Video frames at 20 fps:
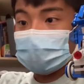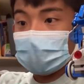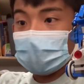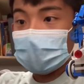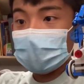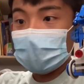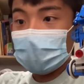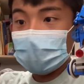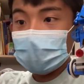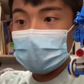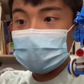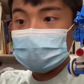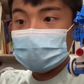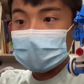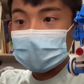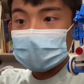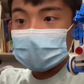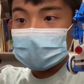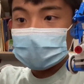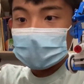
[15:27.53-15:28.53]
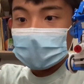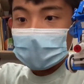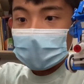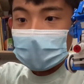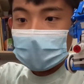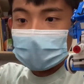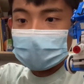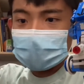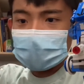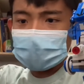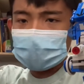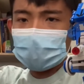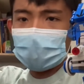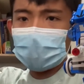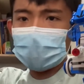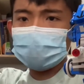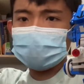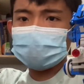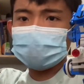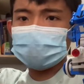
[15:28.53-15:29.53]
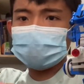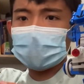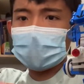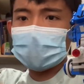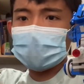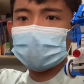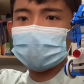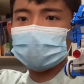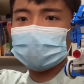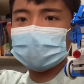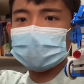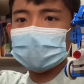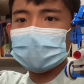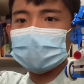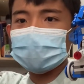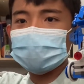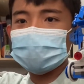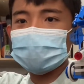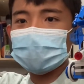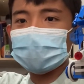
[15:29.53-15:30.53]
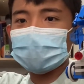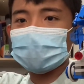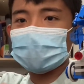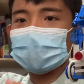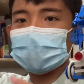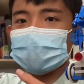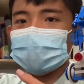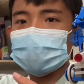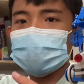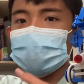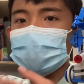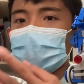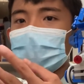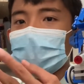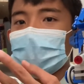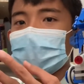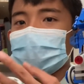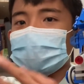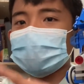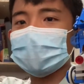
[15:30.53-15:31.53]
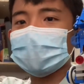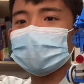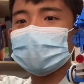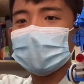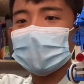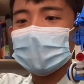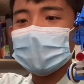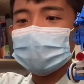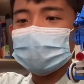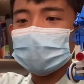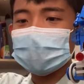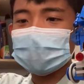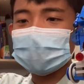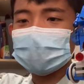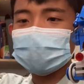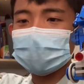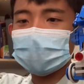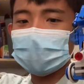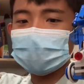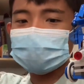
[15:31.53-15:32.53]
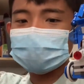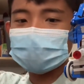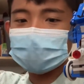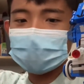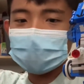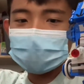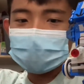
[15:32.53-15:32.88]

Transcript: army, and then also not only can you build 2 armies, but you can also,